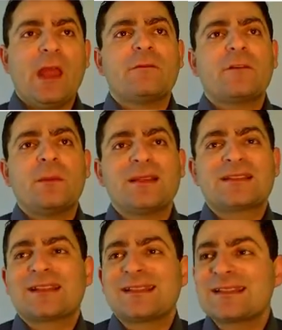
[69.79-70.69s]
From the
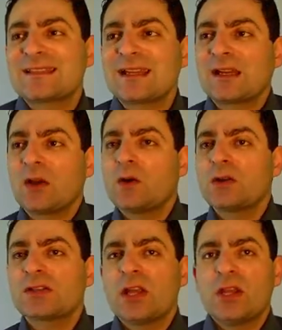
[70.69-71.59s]
statistic
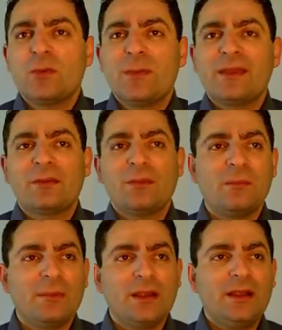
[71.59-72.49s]
course, you may
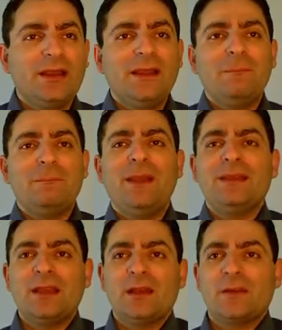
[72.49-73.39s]
remember
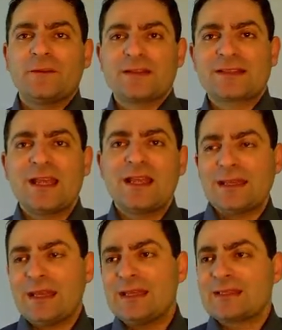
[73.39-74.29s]
median of a
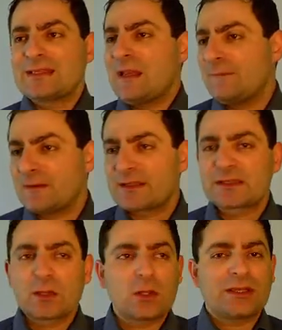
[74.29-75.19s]
set is if we
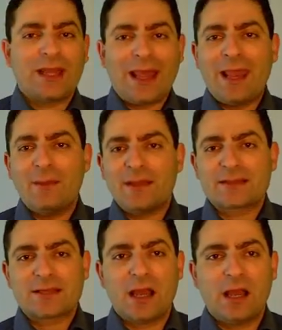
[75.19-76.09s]
sort the
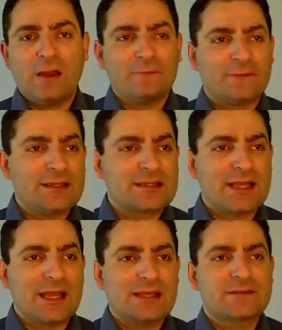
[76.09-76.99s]
elements of this
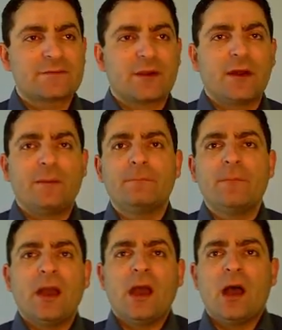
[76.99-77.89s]
set
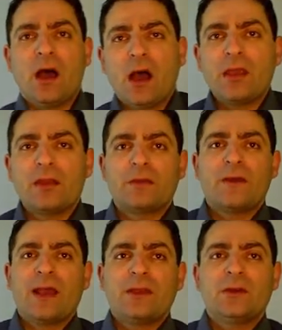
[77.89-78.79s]
from higher
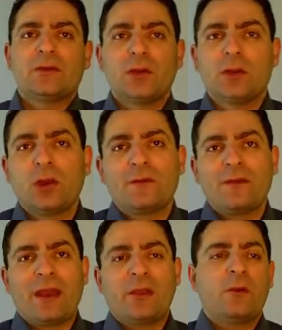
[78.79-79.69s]
value to lower
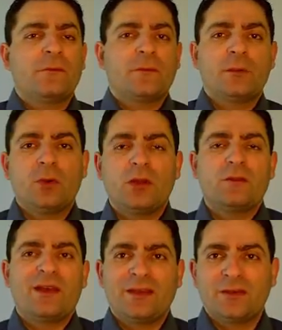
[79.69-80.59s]
value, from lower
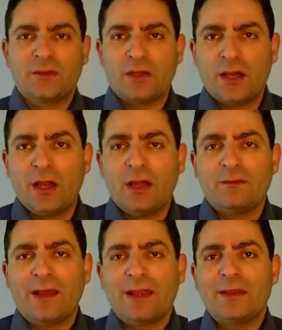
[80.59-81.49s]
value to the higher
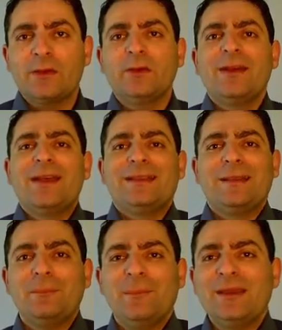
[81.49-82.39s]
value,
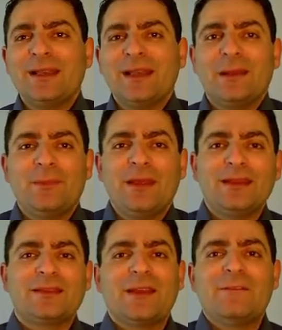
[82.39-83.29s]
the middle
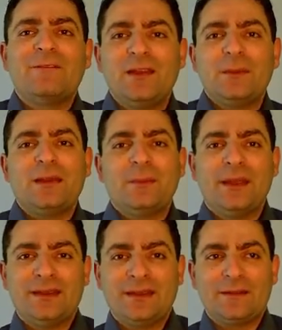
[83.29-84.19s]
element will be the
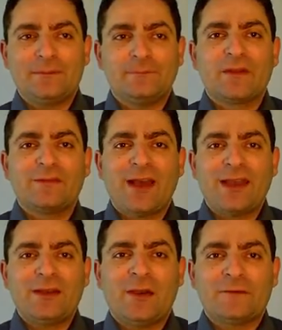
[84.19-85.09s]
median
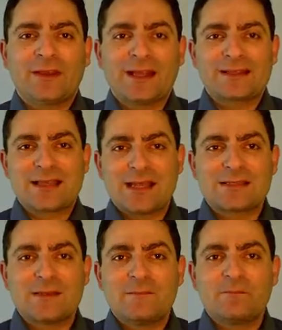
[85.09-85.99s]
value of that set.